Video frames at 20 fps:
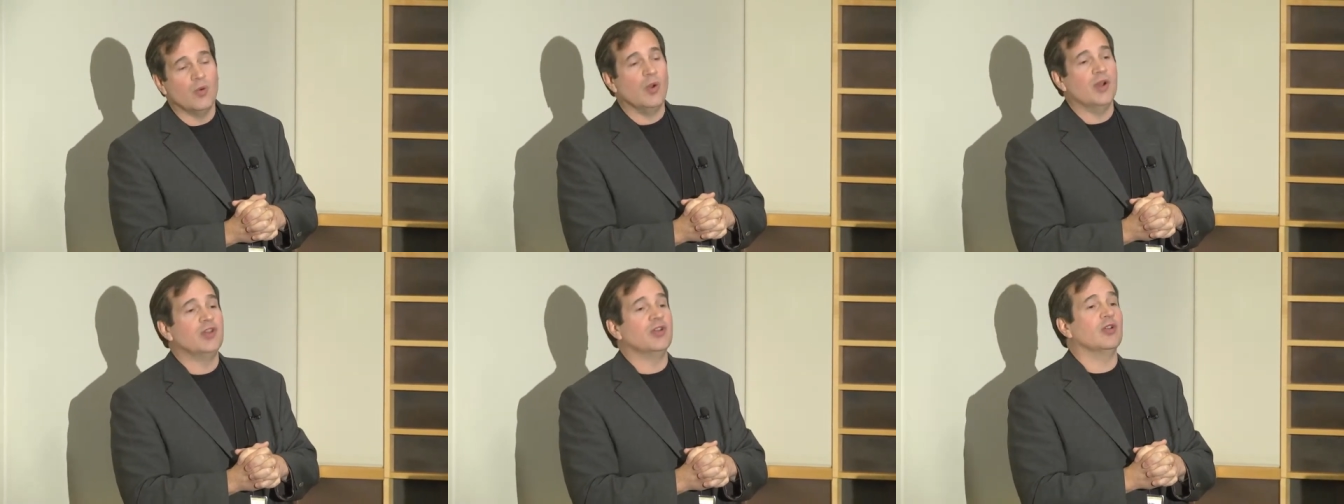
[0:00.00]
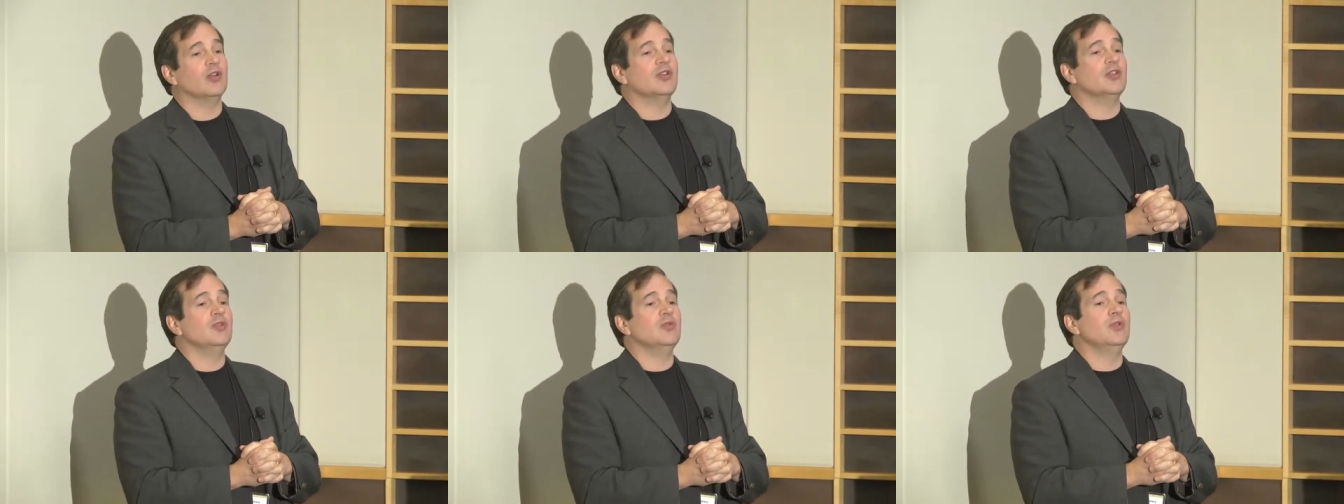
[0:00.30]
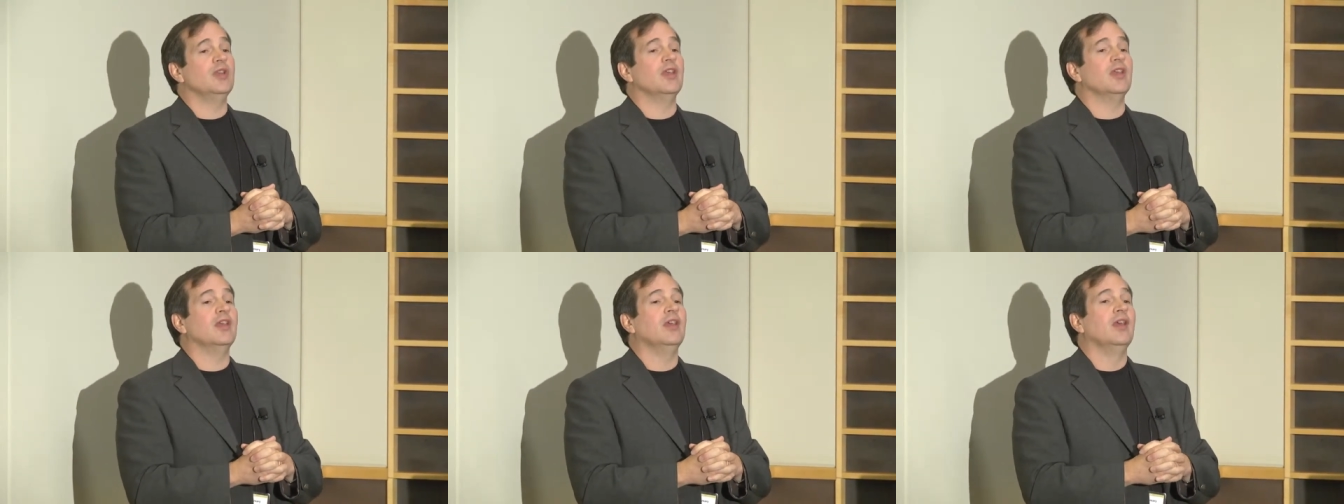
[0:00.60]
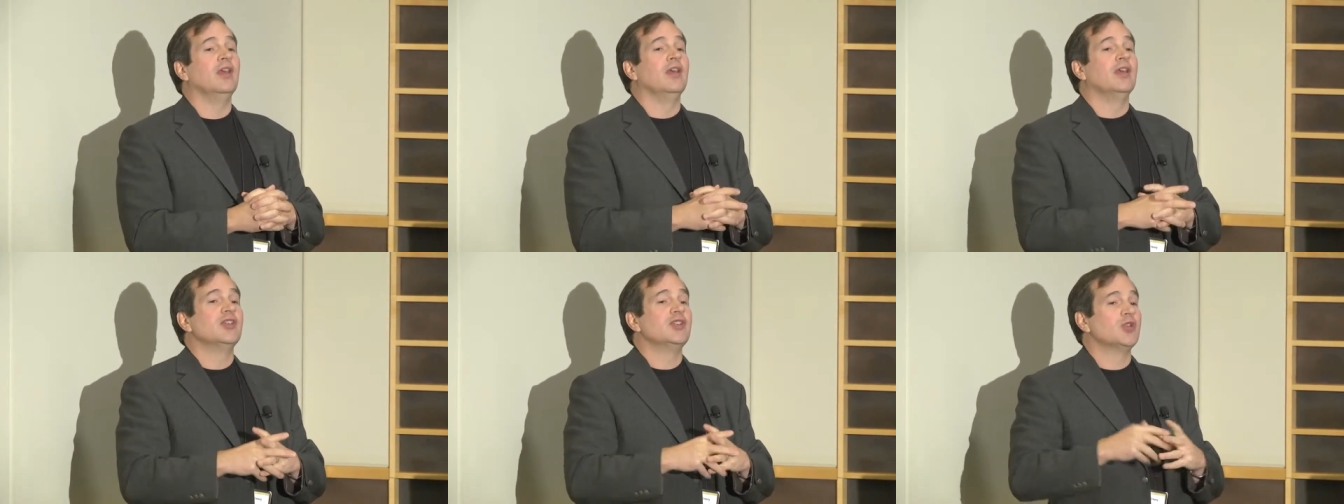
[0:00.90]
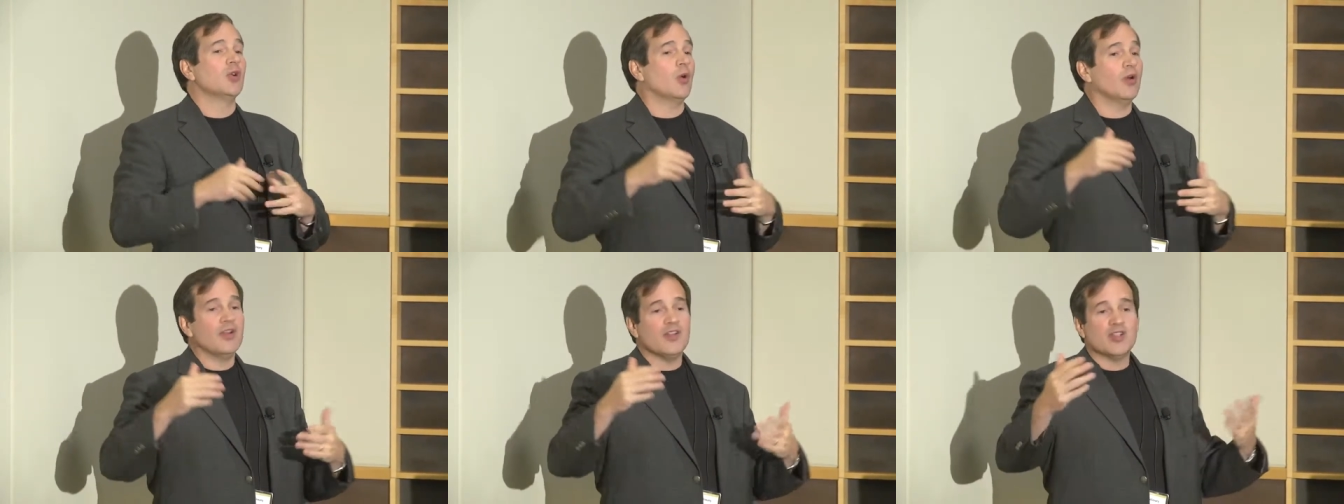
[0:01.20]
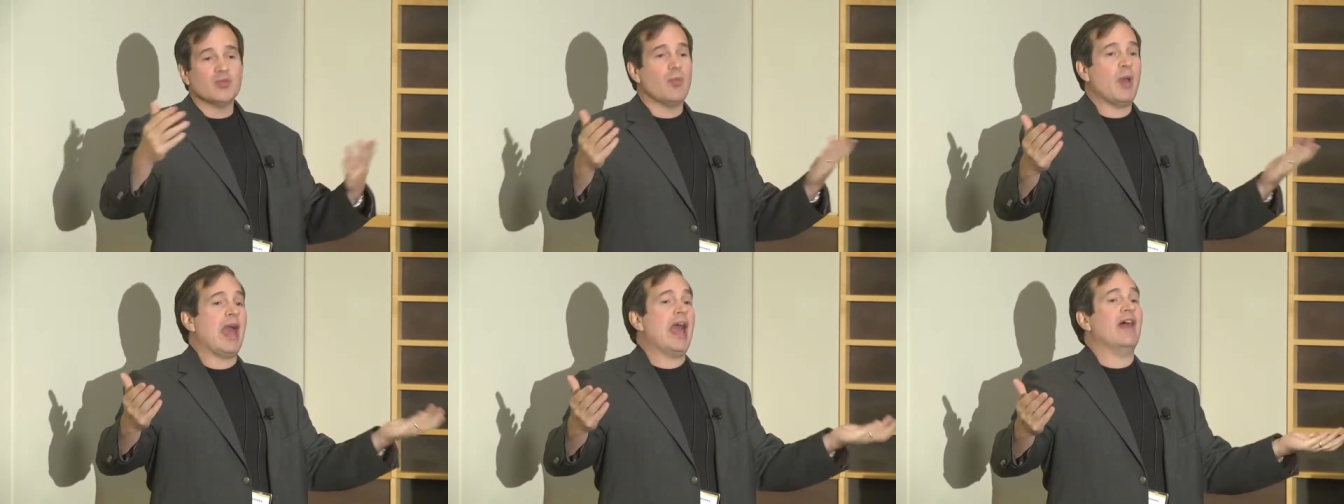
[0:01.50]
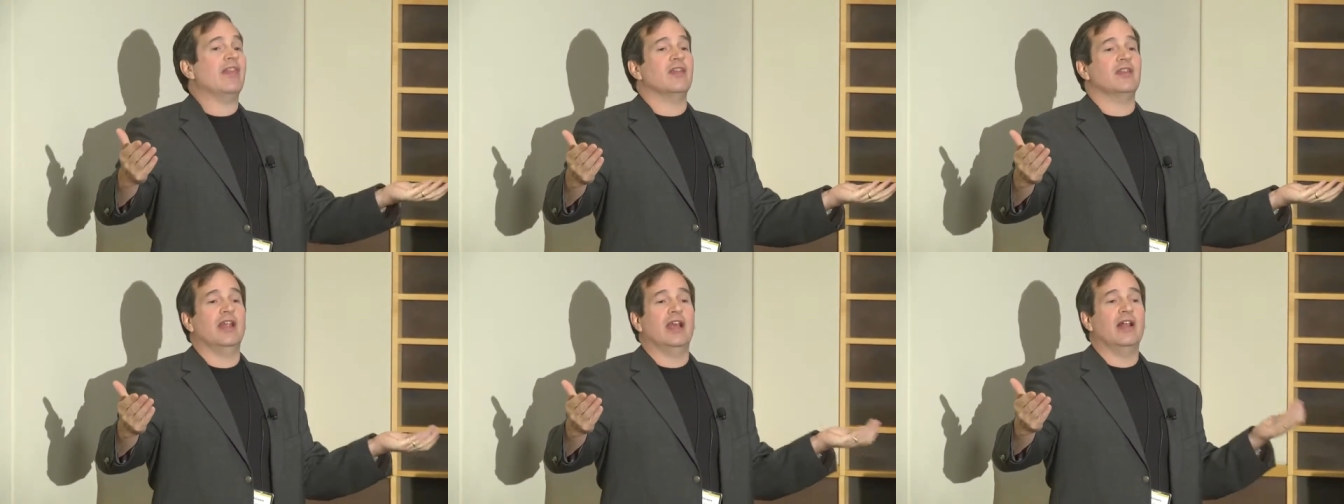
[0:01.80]
when you're doing shortest
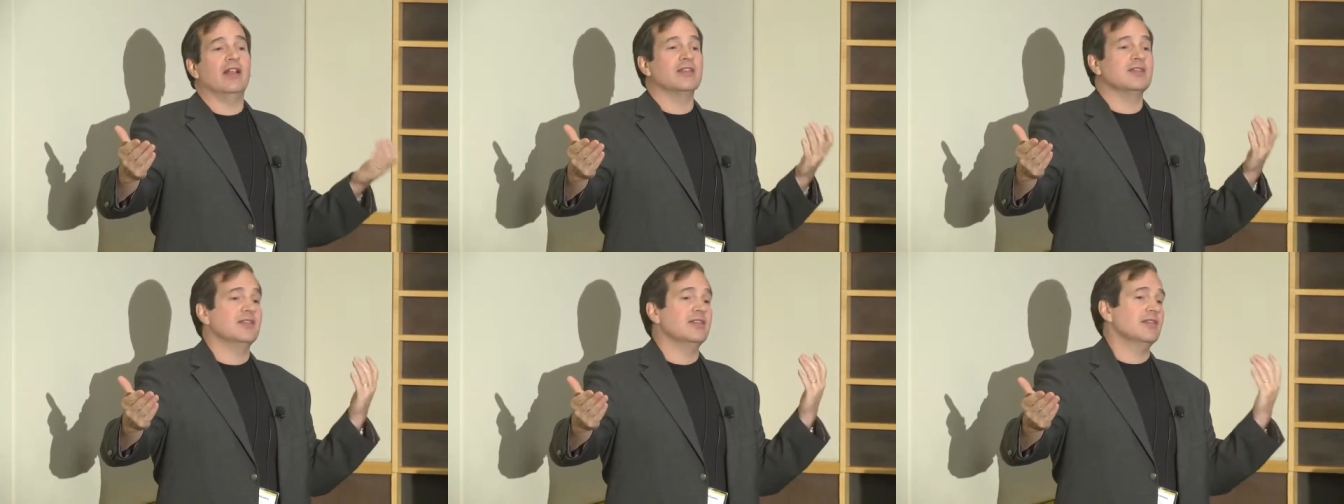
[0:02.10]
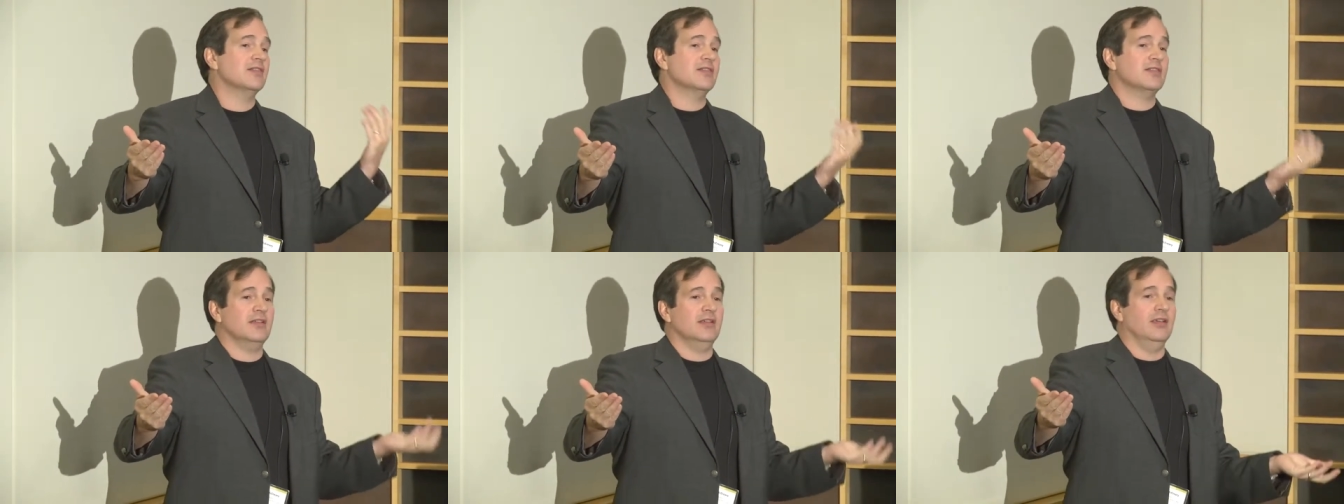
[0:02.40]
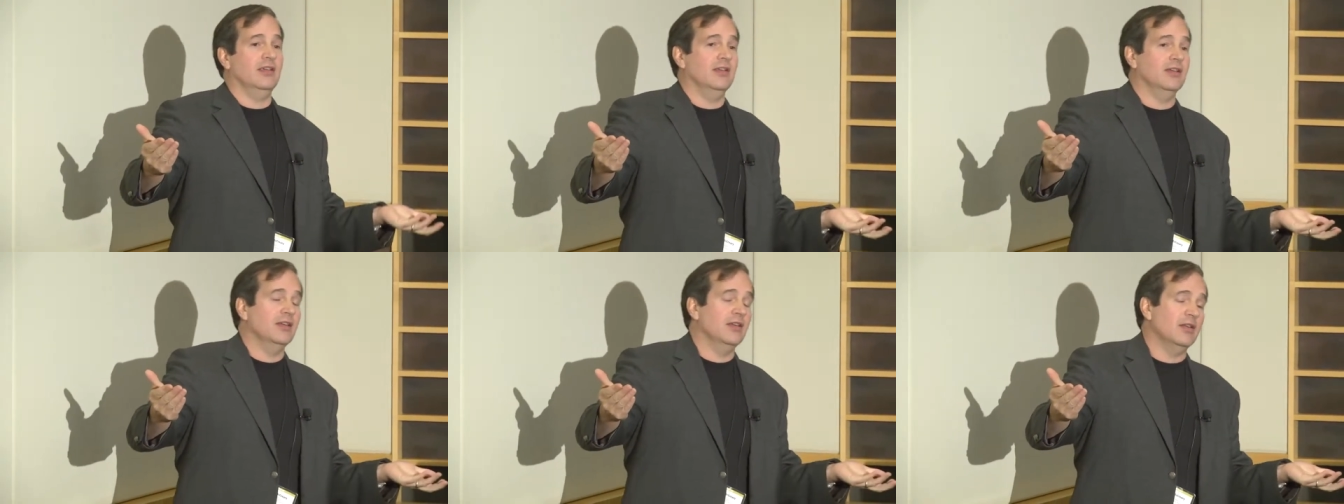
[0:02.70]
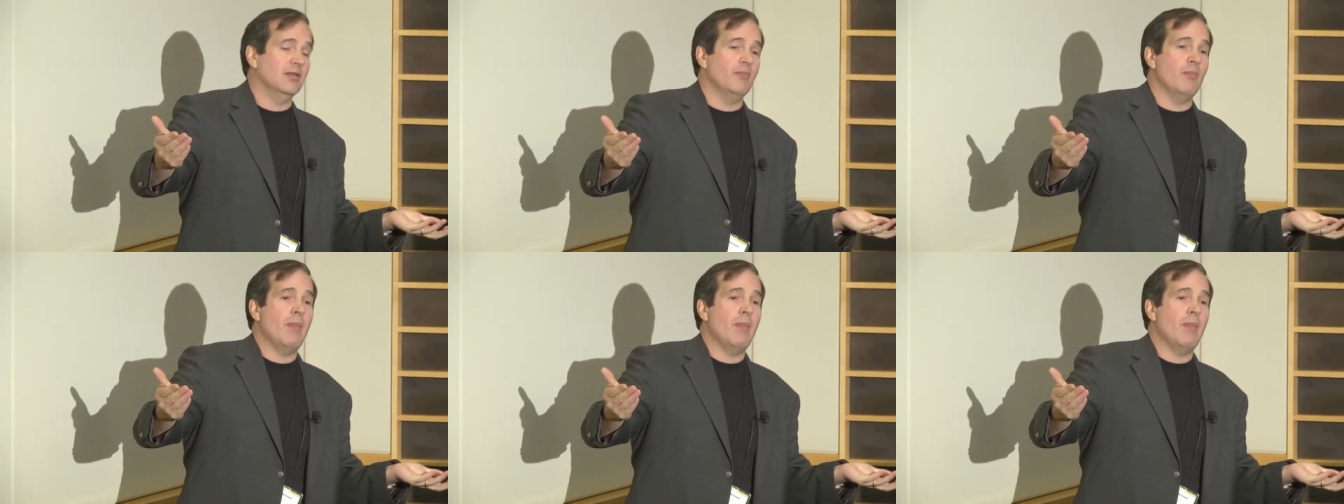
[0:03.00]
path analysis in